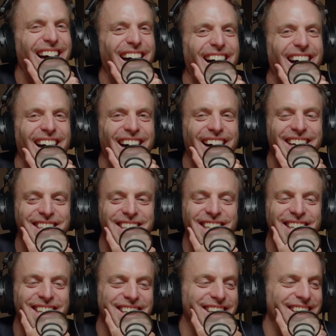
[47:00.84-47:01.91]
But like,
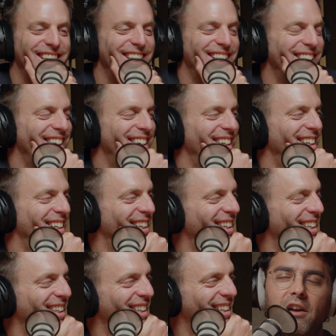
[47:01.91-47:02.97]
I
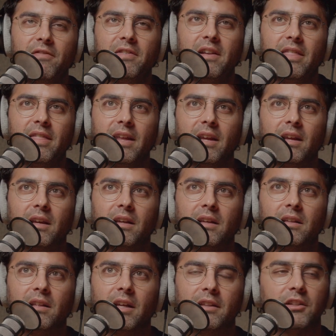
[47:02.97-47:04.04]
often
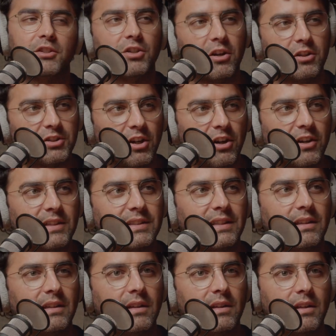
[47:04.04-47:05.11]
think like the shock jocks
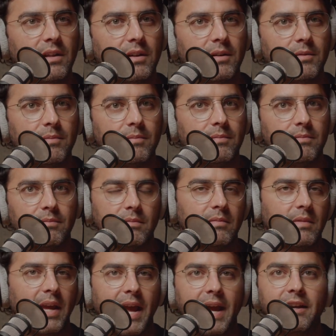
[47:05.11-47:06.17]
and the
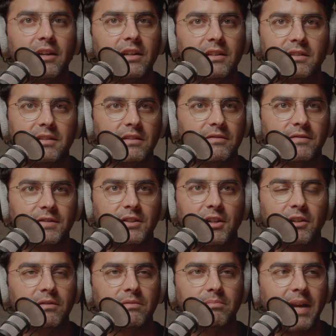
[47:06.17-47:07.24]
editors of
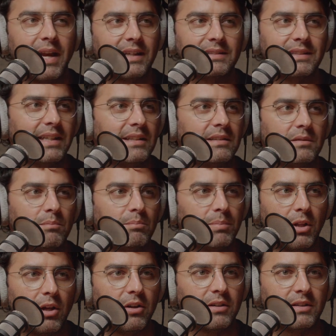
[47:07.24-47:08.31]
certain magazines and
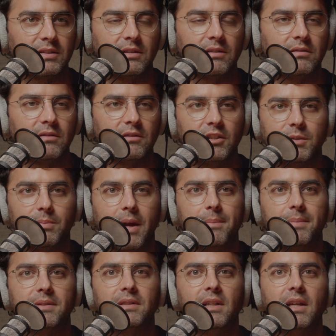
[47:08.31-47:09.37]
blogs and
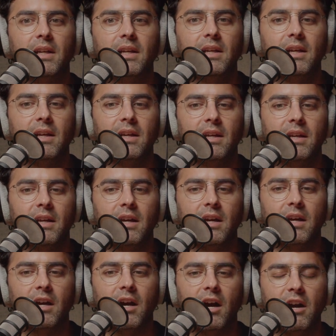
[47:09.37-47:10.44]
newspapers,
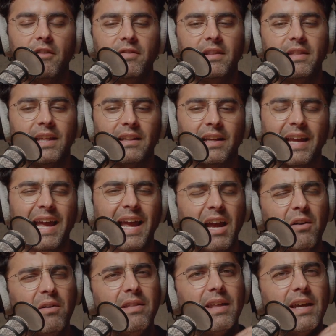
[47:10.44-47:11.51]
I often think like,
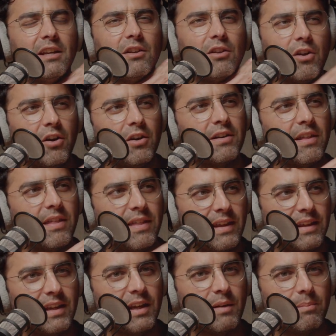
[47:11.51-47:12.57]
how are they not
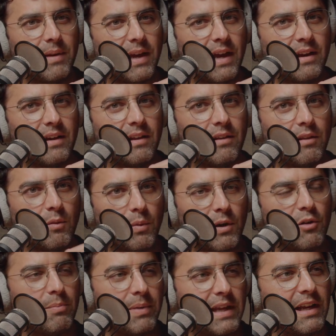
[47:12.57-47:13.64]
thinking about the
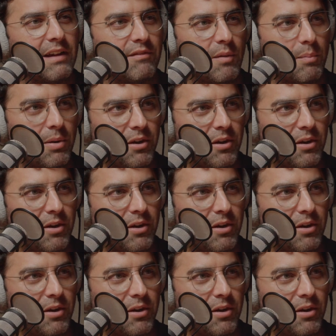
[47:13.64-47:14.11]
well-being of the